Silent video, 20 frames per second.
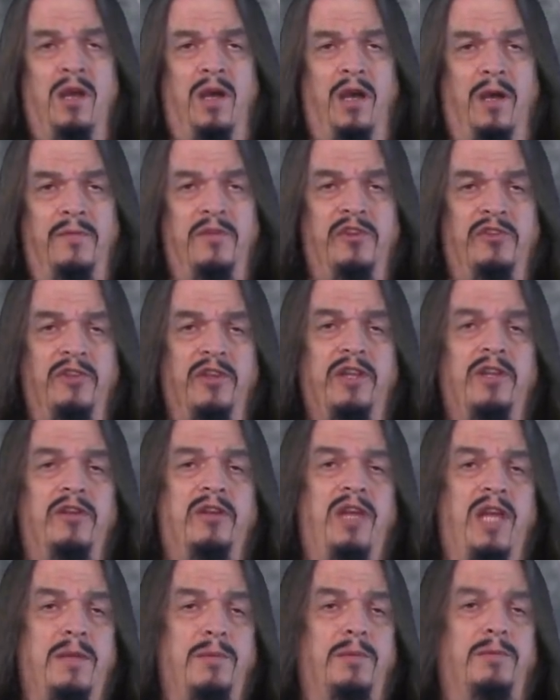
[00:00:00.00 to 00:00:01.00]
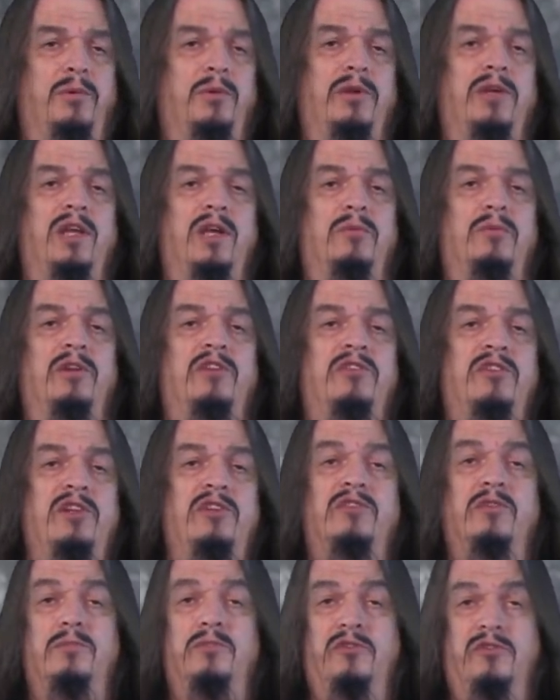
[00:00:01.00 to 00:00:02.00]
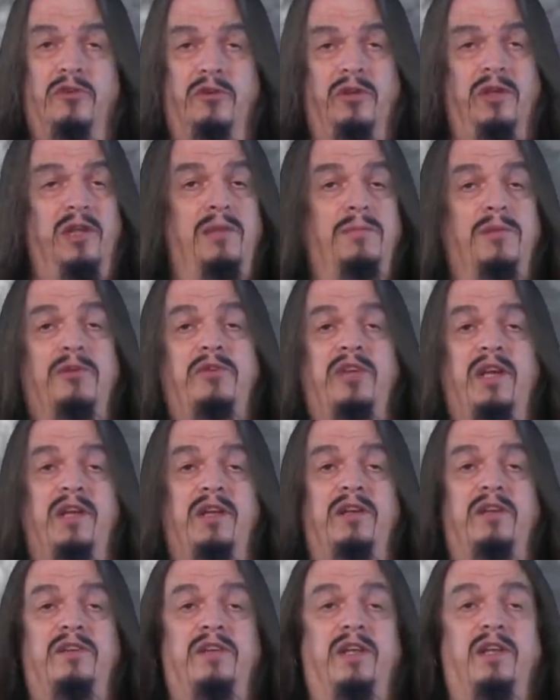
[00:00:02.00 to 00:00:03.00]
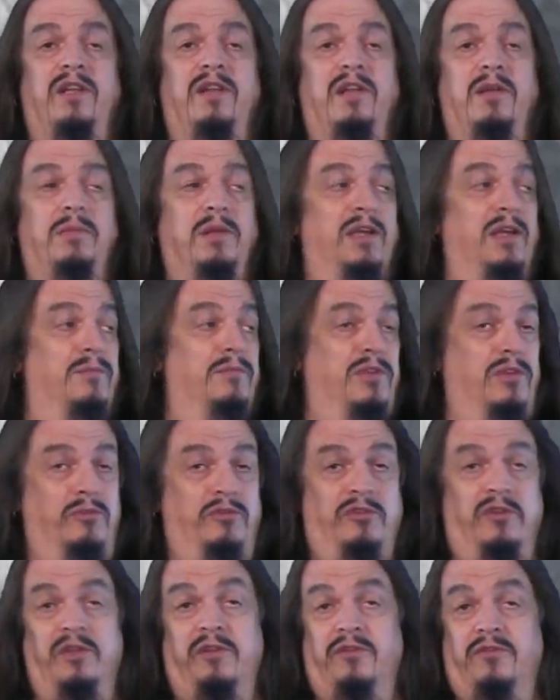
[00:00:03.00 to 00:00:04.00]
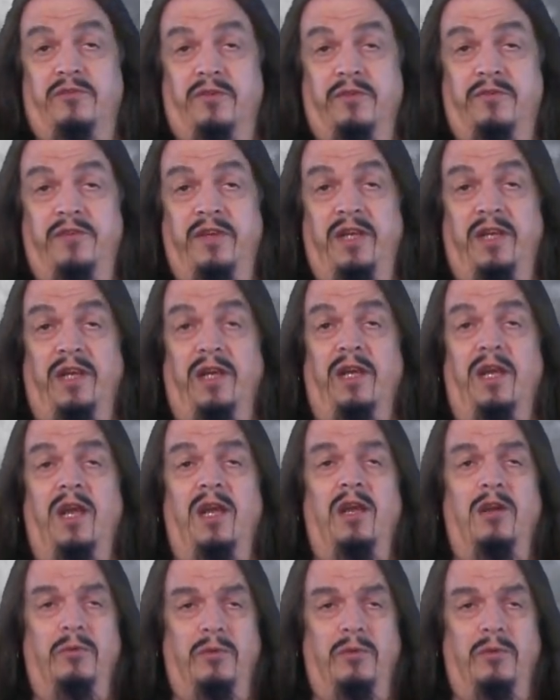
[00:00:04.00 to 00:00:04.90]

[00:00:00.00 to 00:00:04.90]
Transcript: Obviously, there came a point at which these absurdly mutated teeth had become useless for feeding,